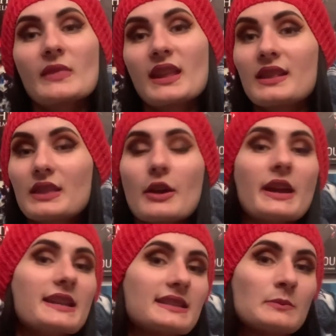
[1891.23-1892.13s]
There
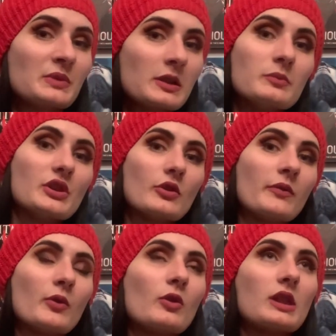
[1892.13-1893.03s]
is something
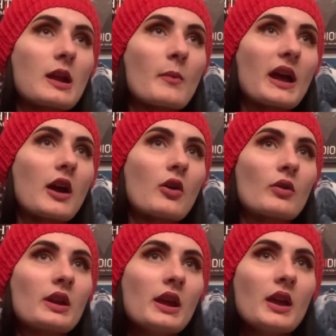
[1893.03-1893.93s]
beautiful
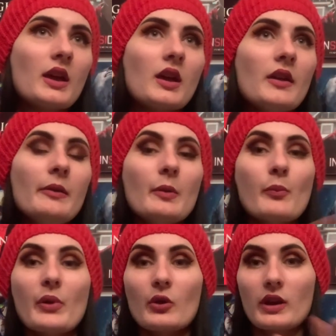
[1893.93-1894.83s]
about
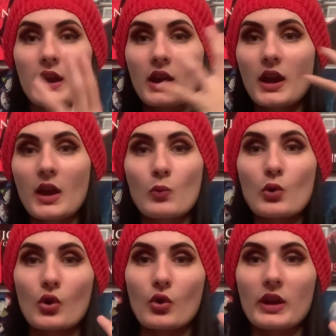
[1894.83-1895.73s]
building a
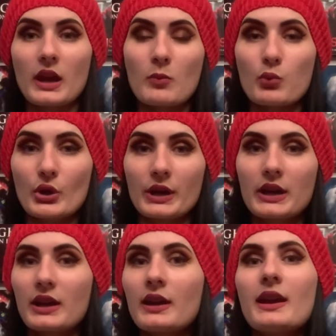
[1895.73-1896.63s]
world in a book
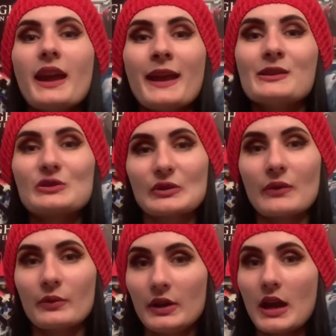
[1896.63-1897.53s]
and sort
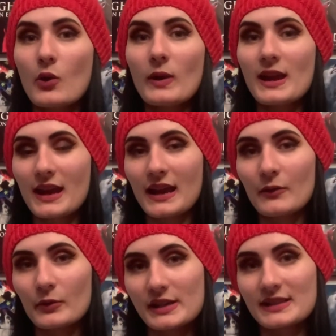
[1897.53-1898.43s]
of knowing
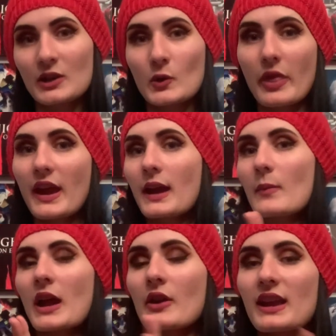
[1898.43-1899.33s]
every single thing
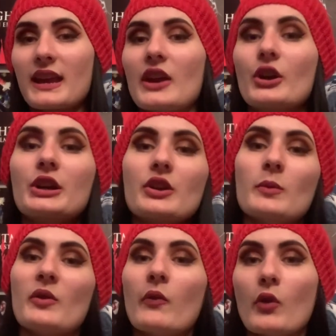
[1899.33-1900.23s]
about a character
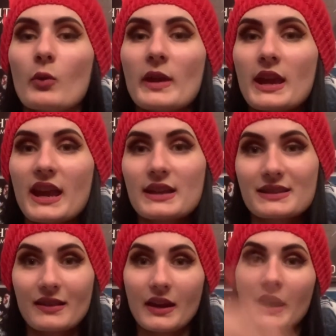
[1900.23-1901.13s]
before we get
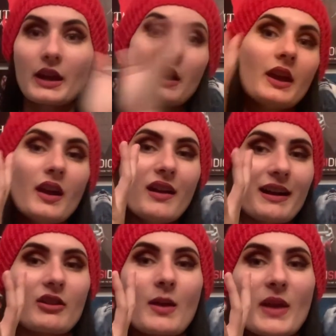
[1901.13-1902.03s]
to like a
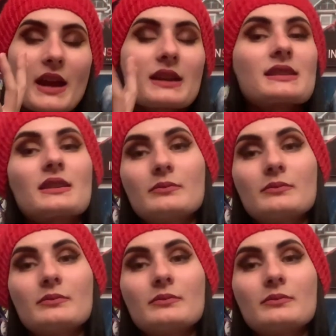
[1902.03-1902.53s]
climax.